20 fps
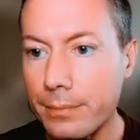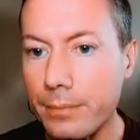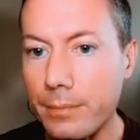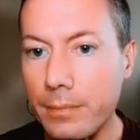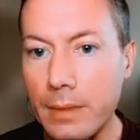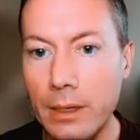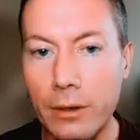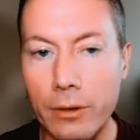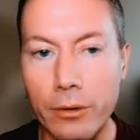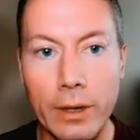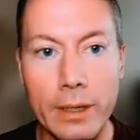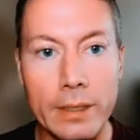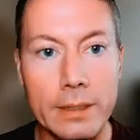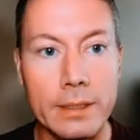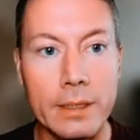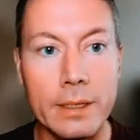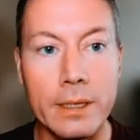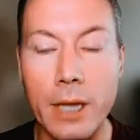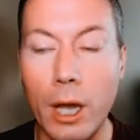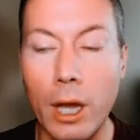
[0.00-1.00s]
All right,
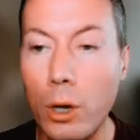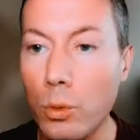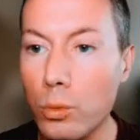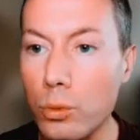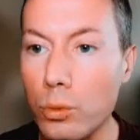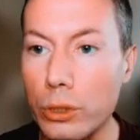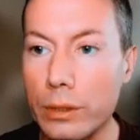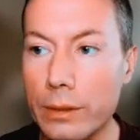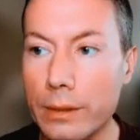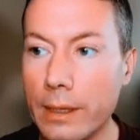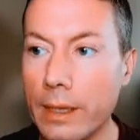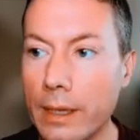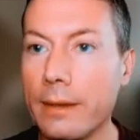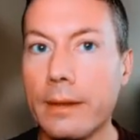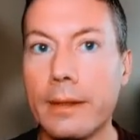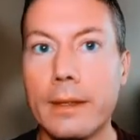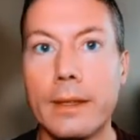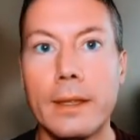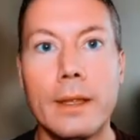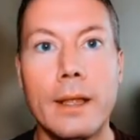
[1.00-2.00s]
so gold, yeah.
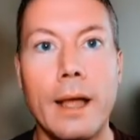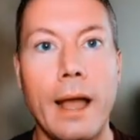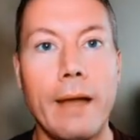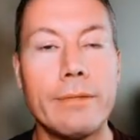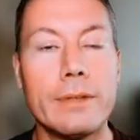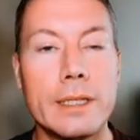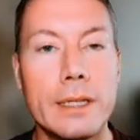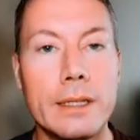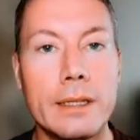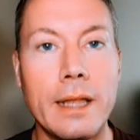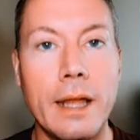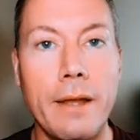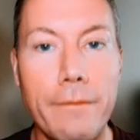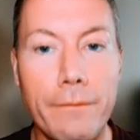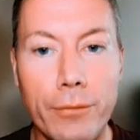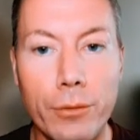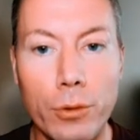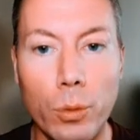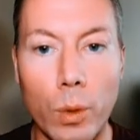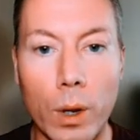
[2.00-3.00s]
Haven't said that
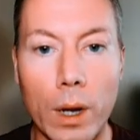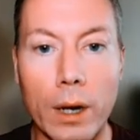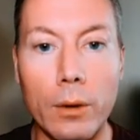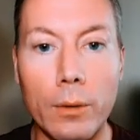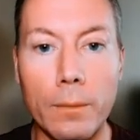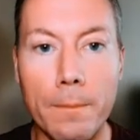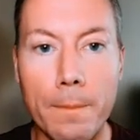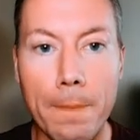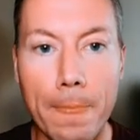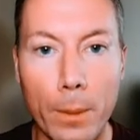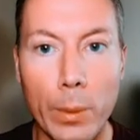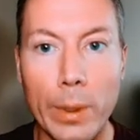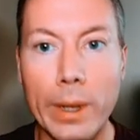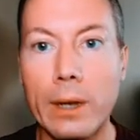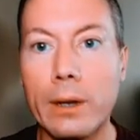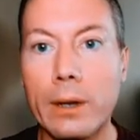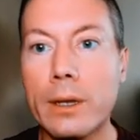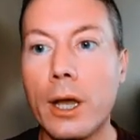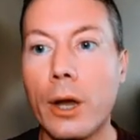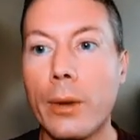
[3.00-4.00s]
for a while. We
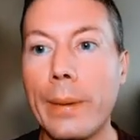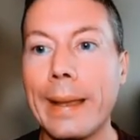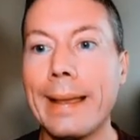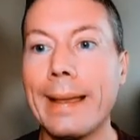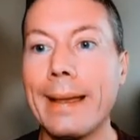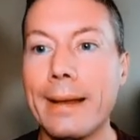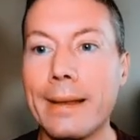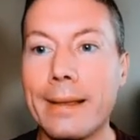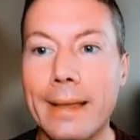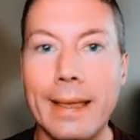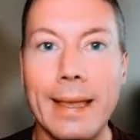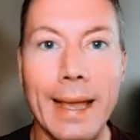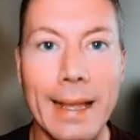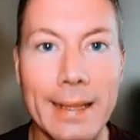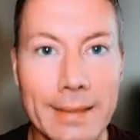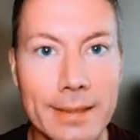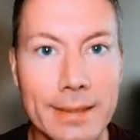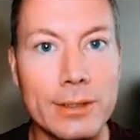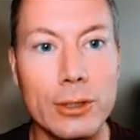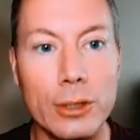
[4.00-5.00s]
are going
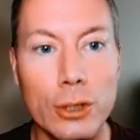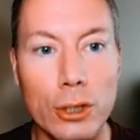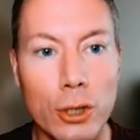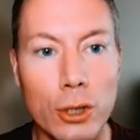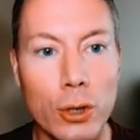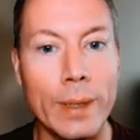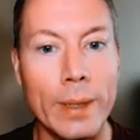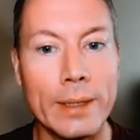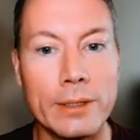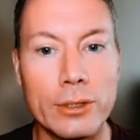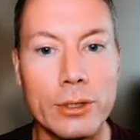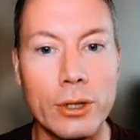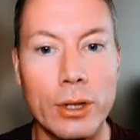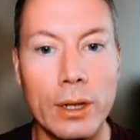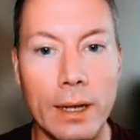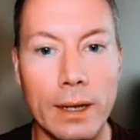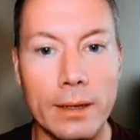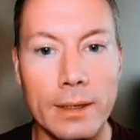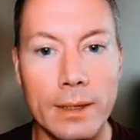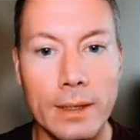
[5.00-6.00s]
against the US
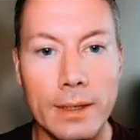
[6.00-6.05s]
dollar.